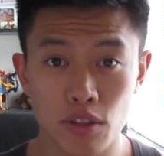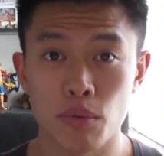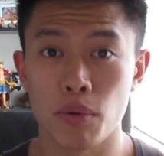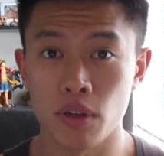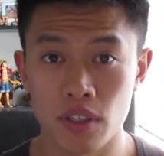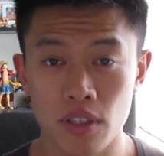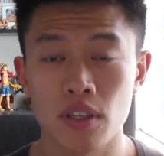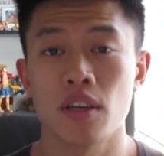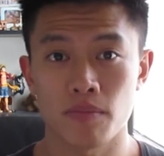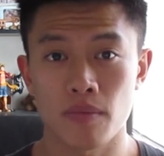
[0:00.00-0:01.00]
to your
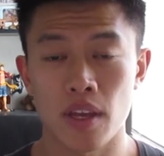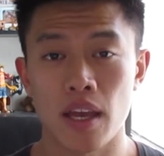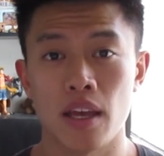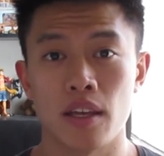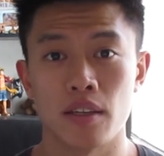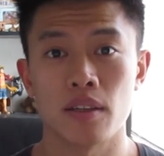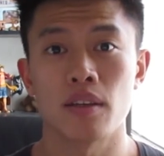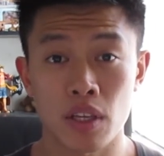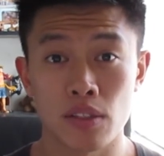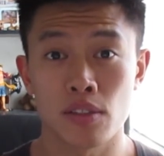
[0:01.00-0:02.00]
body and
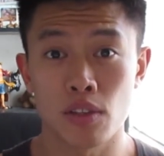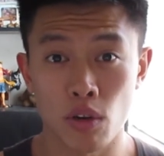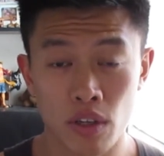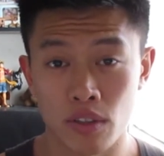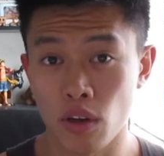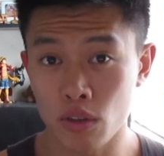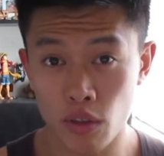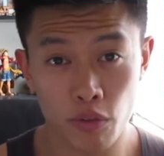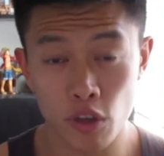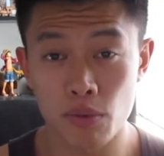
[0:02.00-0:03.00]
consult a
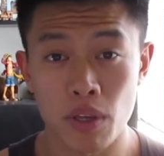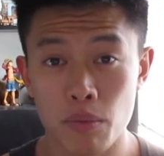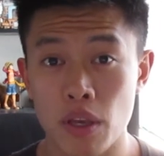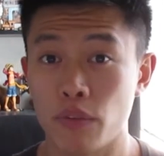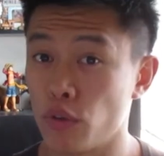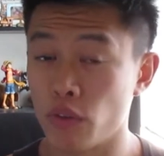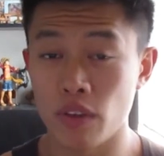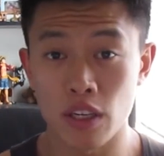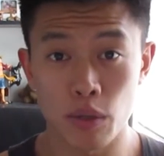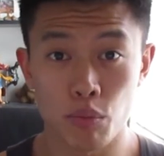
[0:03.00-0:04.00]
doctor first, maybe, if you have
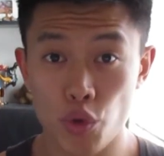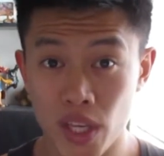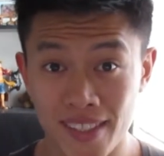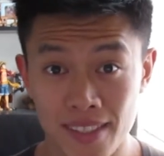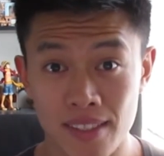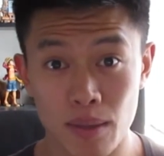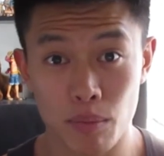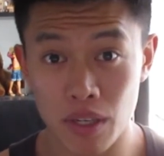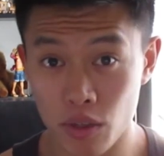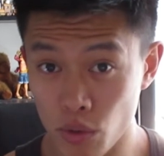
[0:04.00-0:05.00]
any pre-existing
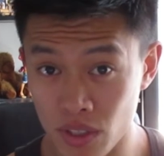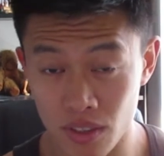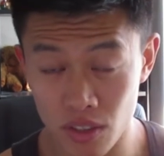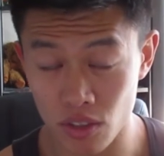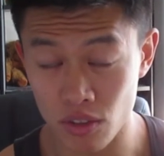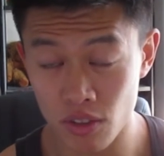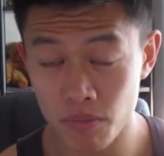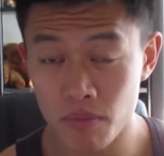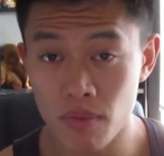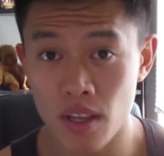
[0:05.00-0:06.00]
medical conditions.
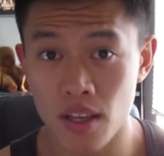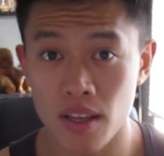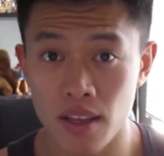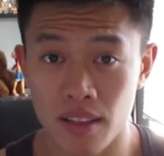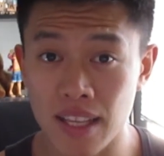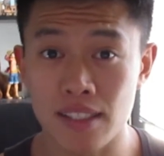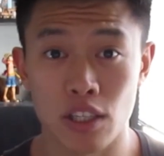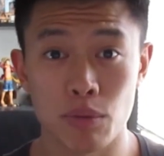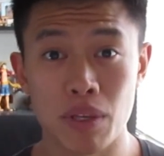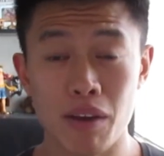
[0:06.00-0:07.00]
That's
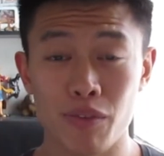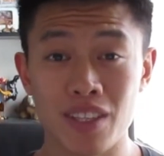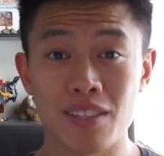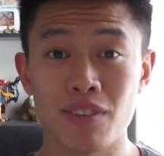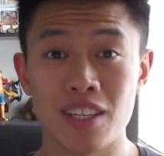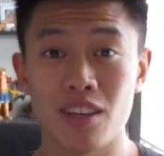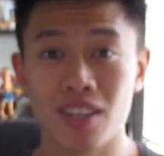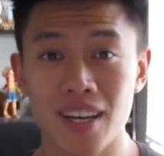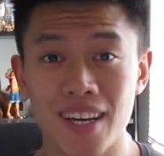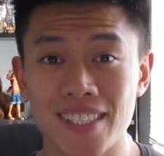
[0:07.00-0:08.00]
going to be it for this video,
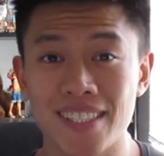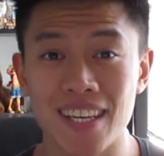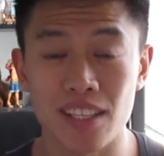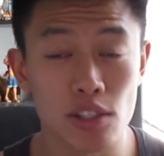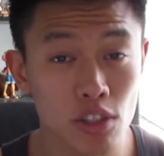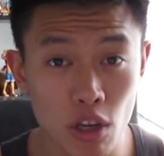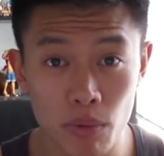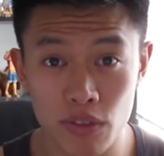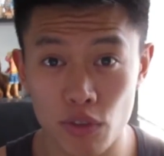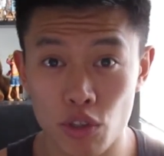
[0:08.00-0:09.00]
guys. Thank you so
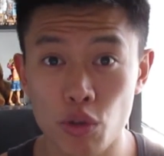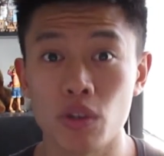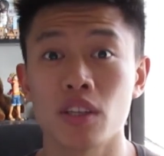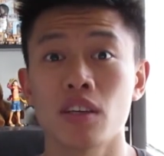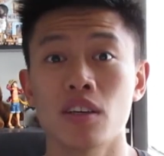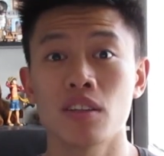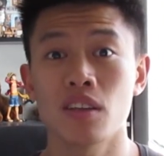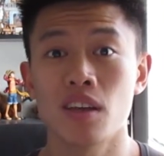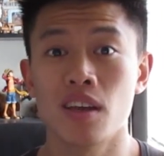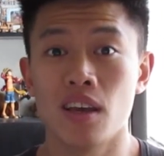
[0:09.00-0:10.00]
much for tuning in.
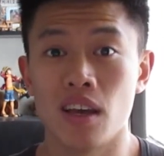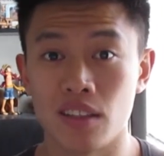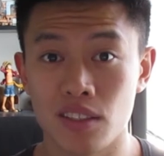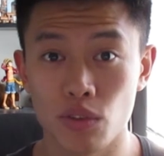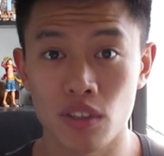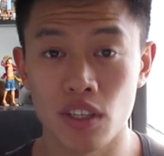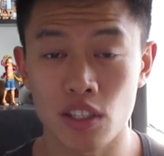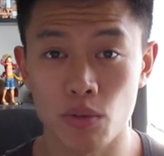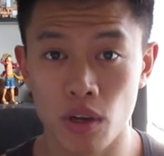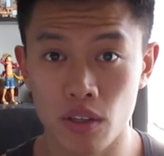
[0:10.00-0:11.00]
Until the
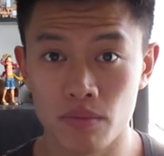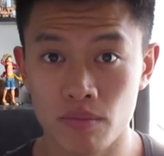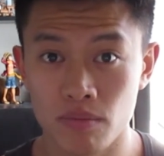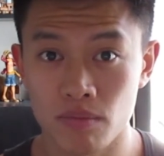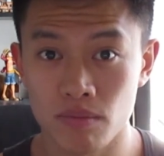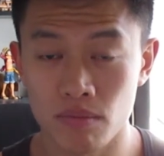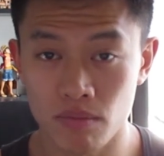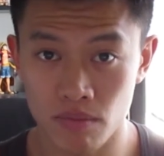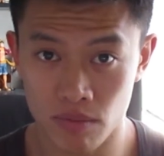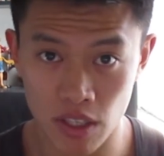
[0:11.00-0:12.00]
next one,
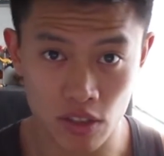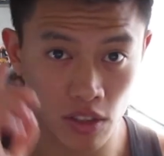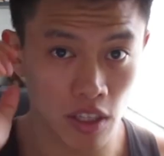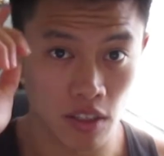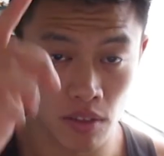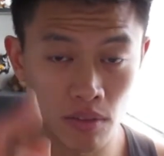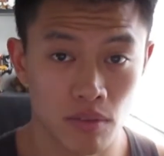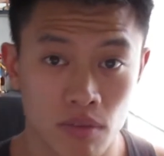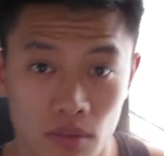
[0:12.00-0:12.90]
catch you later.